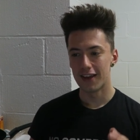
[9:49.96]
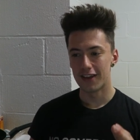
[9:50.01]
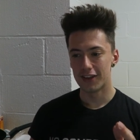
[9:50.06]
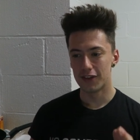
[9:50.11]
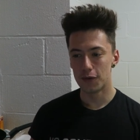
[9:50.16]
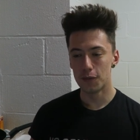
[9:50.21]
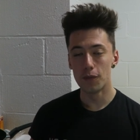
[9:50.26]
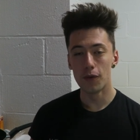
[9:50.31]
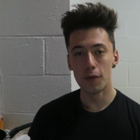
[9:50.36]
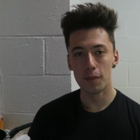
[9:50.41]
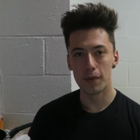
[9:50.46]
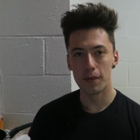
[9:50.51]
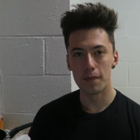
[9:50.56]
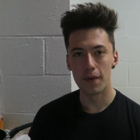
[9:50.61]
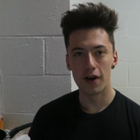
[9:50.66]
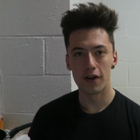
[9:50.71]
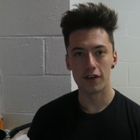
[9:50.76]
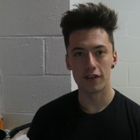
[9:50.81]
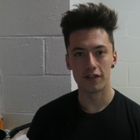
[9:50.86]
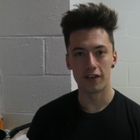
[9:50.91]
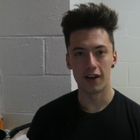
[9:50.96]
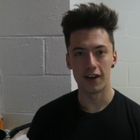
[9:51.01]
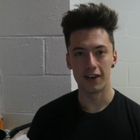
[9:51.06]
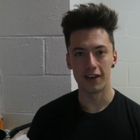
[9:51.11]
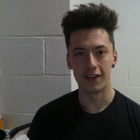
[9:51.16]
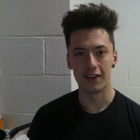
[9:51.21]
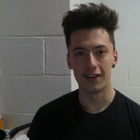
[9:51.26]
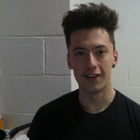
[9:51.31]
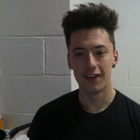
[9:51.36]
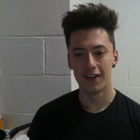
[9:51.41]
You will be
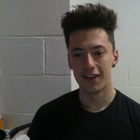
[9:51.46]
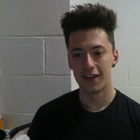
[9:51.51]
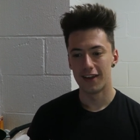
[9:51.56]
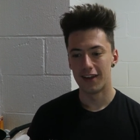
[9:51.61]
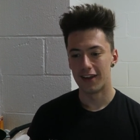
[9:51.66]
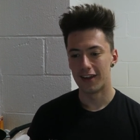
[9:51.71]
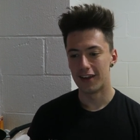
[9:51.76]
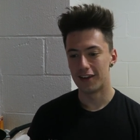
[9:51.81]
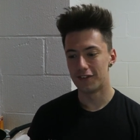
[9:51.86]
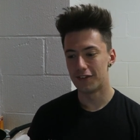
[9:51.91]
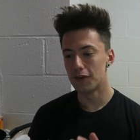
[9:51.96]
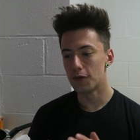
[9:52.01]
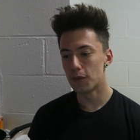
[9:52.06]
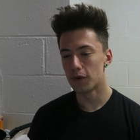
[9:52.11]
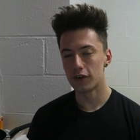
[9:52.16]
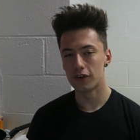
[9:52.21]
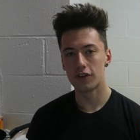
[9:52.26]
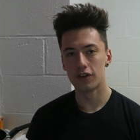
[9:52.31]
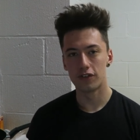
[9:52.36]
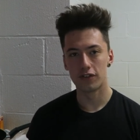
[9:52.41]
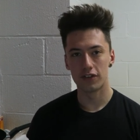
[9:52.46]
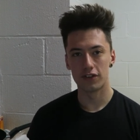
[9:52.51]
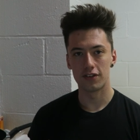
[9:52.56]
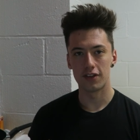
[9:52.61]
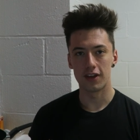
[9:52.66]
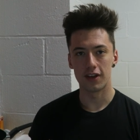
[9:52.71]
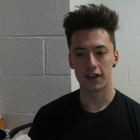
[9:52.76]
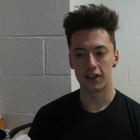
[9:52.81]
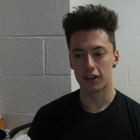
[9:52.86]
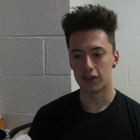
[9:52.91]
motivated. If you want a good
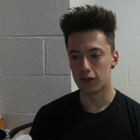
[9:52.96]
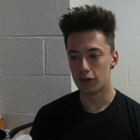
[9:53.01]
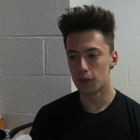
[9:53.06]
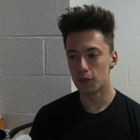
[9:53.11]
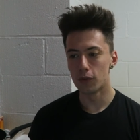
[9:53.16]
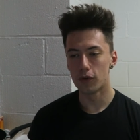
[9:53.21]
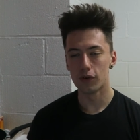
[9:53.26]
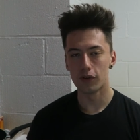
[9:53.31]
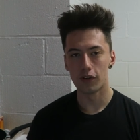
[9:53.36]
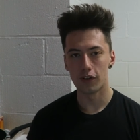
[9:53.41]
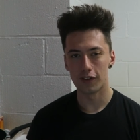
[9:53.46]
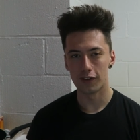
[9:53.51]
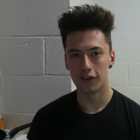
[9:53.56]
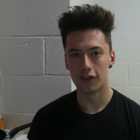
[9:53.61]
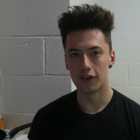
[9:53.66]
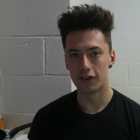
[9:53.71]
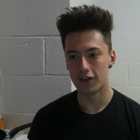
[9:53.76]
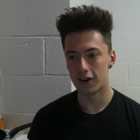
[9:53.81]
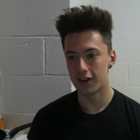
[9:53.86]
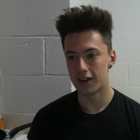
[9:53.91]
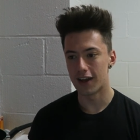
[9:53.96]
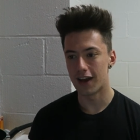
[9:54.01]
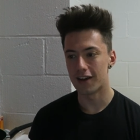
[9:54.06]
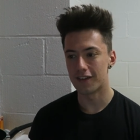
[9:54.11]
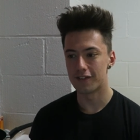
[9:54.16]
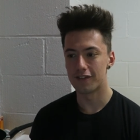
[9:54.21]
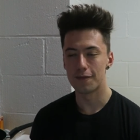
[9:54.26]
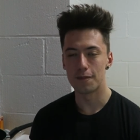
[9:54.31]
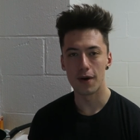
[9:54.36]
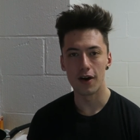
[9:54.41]
physique, you will already
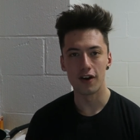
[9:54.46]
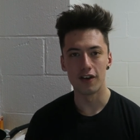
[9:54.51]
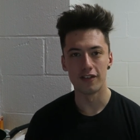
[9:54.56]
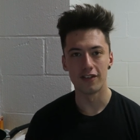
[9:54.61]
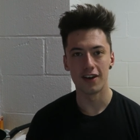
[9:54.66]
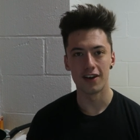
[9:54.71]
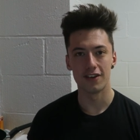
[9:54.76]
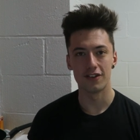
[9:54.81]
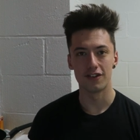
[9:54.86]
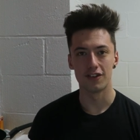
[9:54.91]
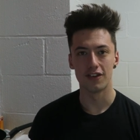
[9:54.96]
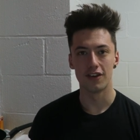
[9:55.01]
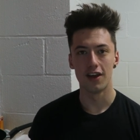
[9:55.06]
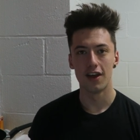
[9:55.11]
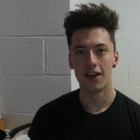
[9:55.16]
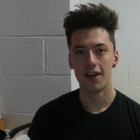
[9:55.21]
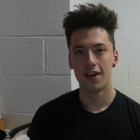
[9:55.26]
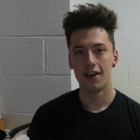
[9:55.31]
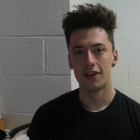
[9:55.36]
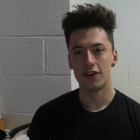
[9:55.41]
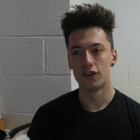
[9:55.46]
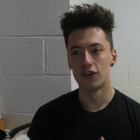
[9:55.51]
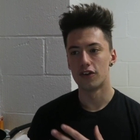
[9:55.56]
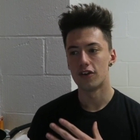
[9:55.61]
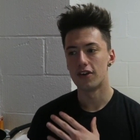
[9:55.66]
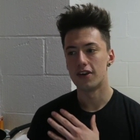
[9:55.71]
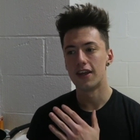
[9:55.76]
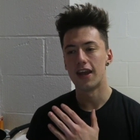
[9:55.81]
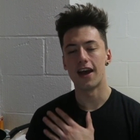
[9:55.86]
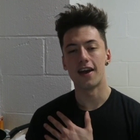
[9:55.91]
have motivation. You'll
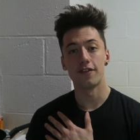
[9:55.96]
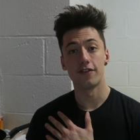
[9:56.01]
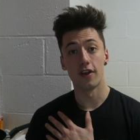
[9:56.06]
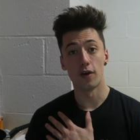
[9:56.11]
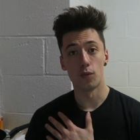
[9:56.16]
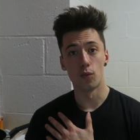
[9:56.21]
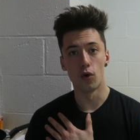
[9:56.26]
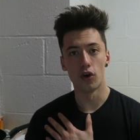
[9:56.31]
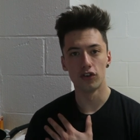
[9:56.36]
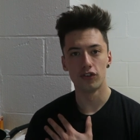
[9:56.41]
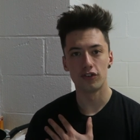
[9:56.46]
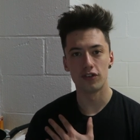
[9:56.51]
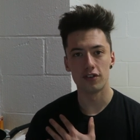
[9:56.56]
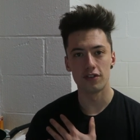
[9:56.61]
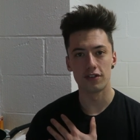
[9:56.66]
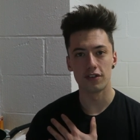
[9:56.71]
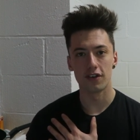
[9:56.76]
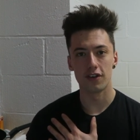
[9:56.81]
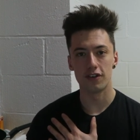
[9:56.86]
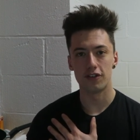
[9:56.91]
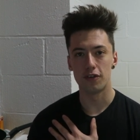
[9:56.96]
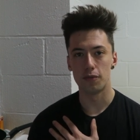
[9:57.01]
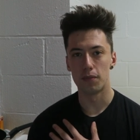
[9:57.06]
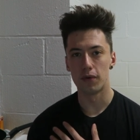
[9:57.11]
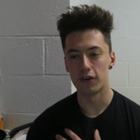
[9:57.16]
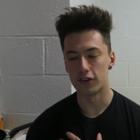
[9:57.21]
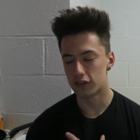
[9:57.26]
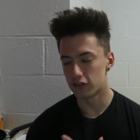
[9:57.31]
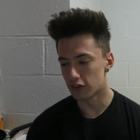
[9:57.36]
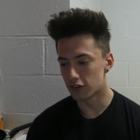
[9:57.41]
already have that want inside you,
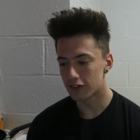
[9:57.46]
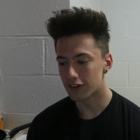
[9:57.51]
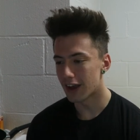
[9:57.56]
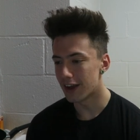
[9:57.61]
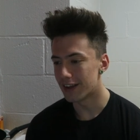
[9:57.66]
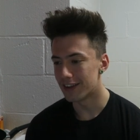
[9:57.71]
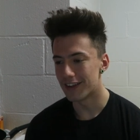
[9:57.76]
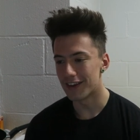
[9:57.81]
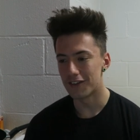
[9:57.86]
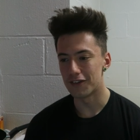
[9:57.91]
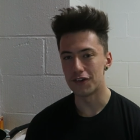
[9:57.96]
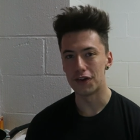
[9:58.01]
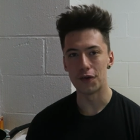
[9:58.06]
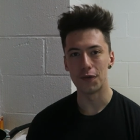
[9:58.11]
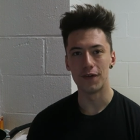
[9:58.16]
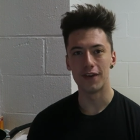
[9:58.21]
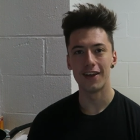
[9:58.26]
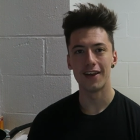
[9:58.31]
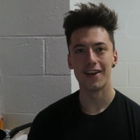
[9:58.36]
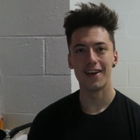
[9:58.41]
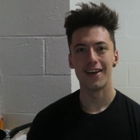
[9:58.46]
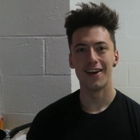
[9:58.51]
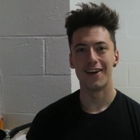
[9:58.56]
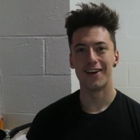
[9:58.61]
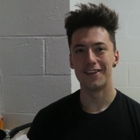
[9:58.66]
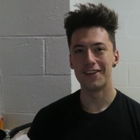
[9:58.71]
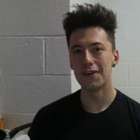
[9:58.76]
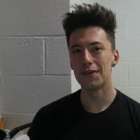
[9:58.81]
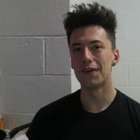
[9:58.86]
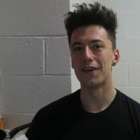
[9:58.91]
but it's just getting there and doing it.
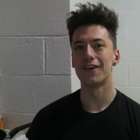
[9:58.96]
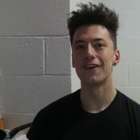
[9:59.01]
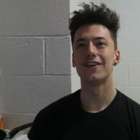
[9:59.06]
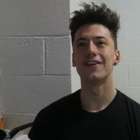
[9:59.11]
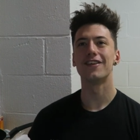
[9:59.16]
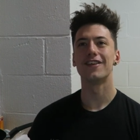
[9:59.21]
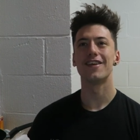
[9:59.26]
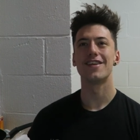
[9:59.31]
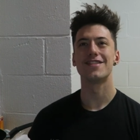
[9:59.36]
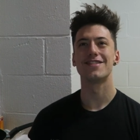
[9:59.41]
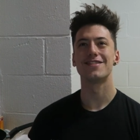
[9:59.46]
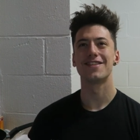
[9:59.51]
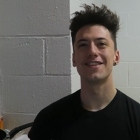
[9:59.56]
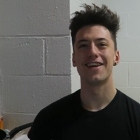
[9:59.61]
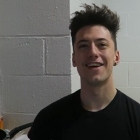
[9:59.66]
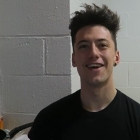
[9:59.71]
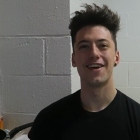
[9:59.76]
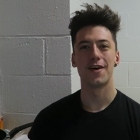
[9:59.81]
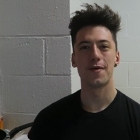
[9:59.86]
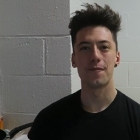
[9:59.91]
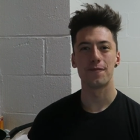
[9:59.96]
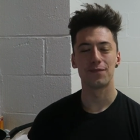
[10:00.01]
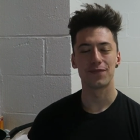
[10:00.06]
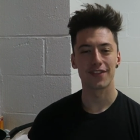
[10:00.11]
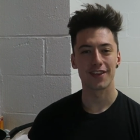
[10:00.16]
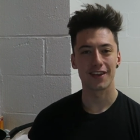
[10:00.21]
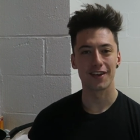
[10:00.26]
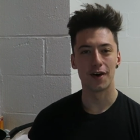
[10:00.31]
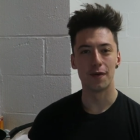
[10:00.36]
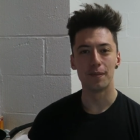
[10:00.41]
I don't like all this um,
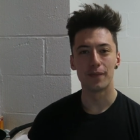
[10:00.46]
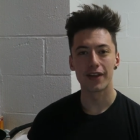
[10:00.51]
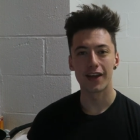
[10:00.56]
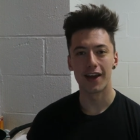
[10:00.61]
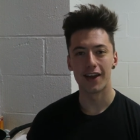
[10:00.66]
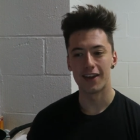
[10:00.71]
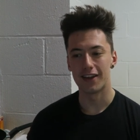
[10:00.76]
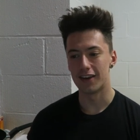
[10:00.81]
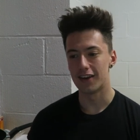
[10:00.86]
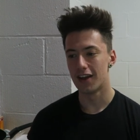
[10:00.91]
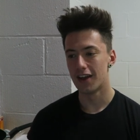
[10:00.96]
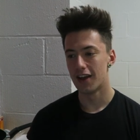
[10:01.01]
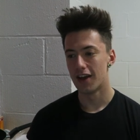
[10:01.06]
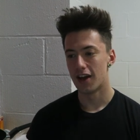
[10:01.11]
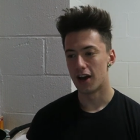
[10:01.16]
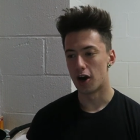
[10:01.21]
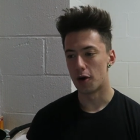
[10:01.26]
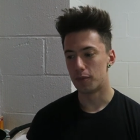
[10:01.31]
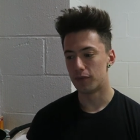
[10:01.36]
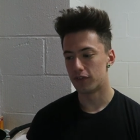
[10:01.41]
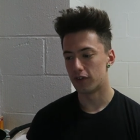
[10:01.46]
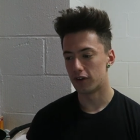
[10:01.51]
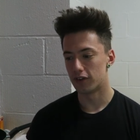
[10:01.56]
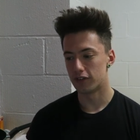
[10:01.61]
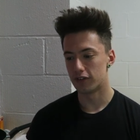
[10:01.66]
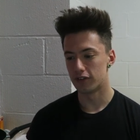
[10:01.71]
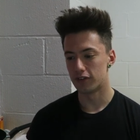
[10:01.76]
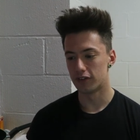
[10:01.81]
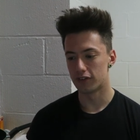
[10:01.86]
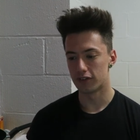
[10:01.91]
complicating. I prefer
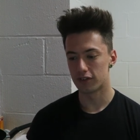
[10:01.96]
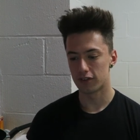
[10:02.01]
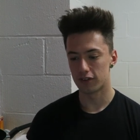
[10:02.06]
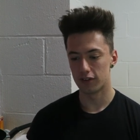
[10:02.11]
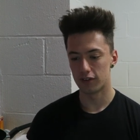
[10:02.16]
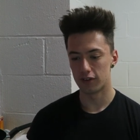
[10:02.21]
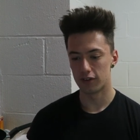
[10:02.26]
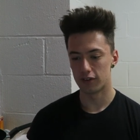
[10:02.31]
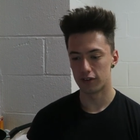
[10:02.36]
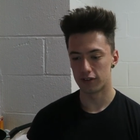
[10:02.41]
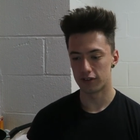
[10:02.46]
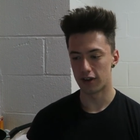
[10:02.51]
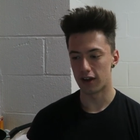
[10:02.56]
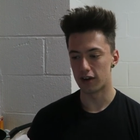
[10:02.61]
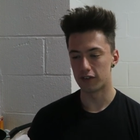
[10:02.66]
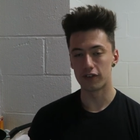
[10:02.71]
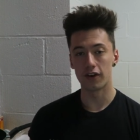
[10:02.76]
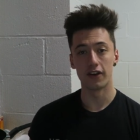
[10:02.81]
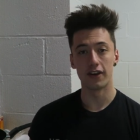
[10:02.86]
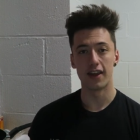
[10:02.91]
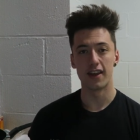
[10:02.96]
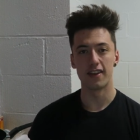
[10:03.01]
to just say I've got an